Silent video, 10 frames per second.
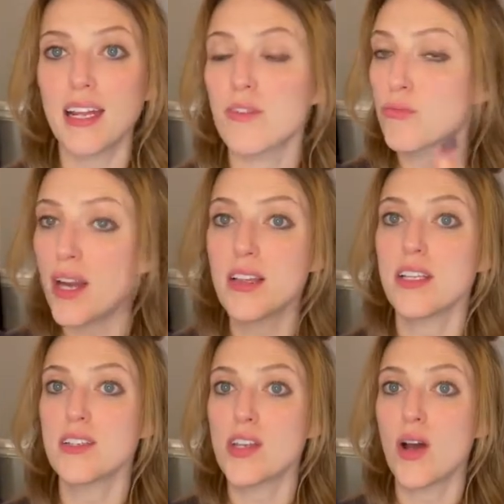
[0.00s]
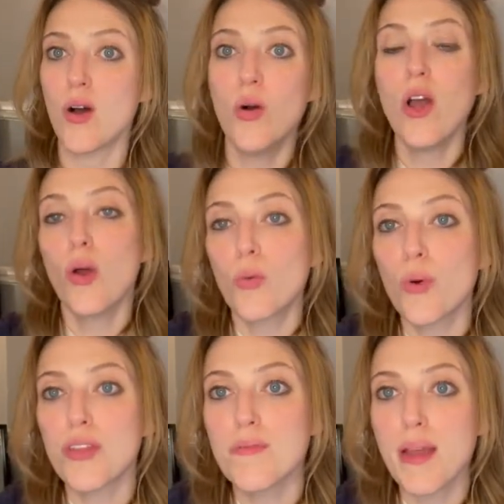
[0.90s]
and rightly so,
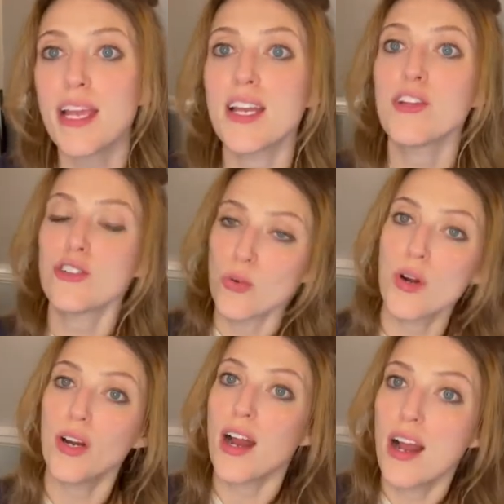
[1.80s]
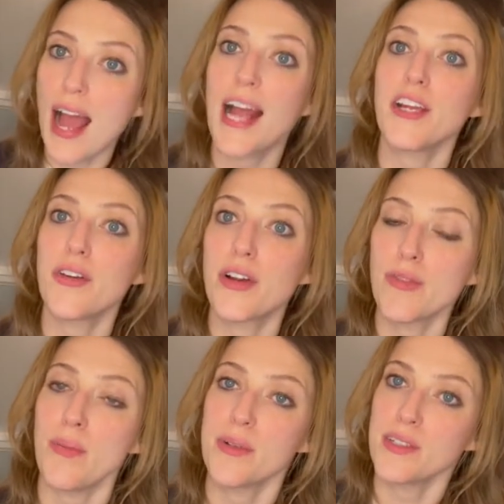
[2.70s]
with making sure accurate
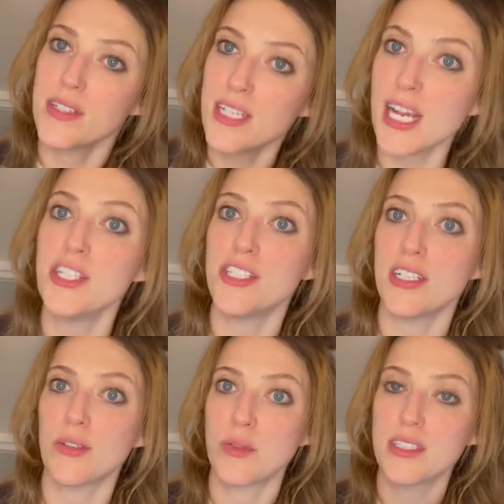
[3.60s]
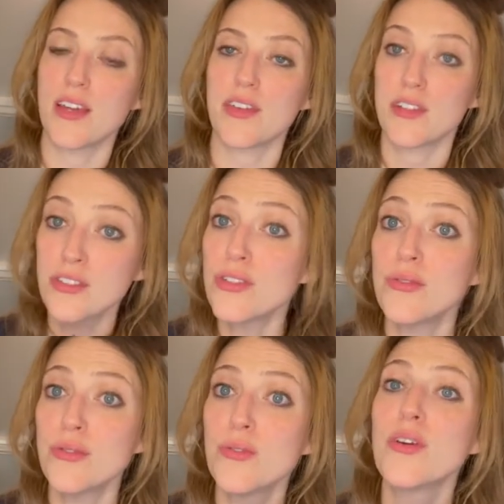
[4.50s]
representation was given
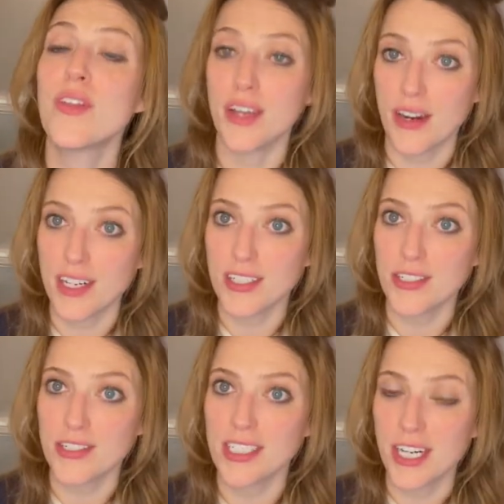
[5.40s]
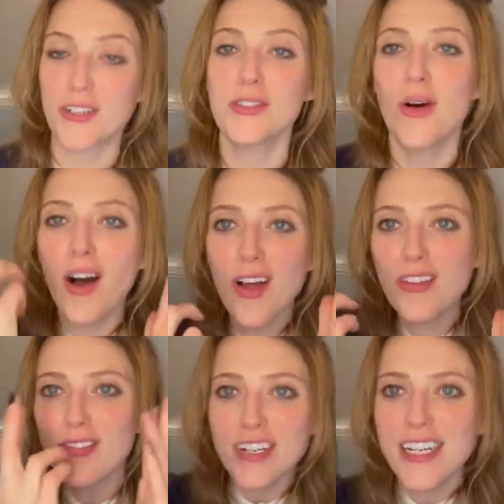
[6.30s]
to the characters here. So all
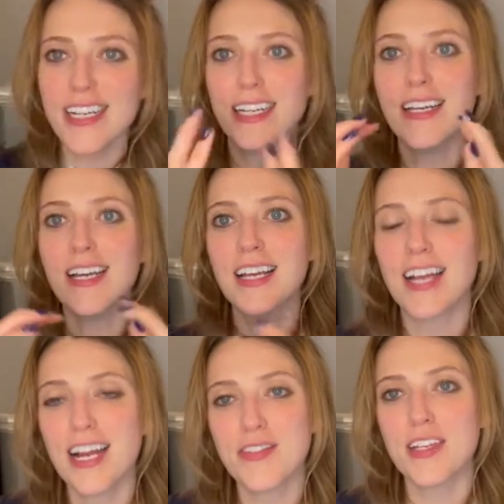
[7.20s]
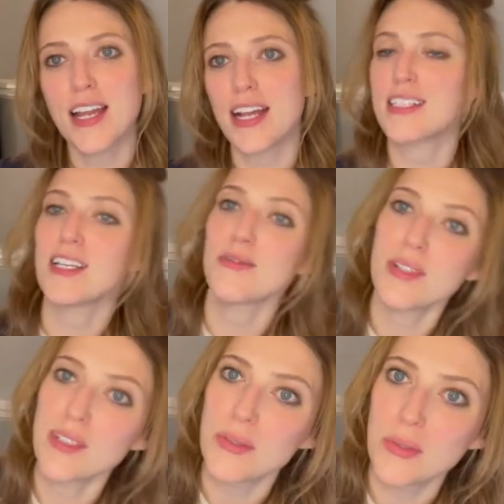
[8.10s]
three kind of connect in a
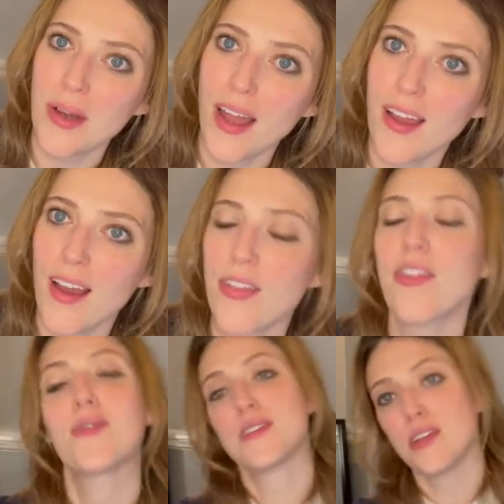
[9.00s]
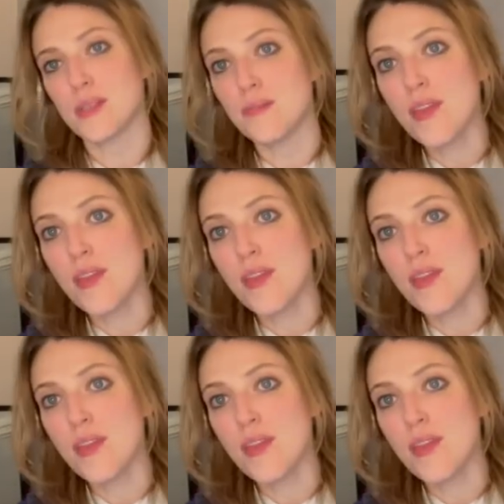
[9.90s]
really cool way. I thought that was awesome.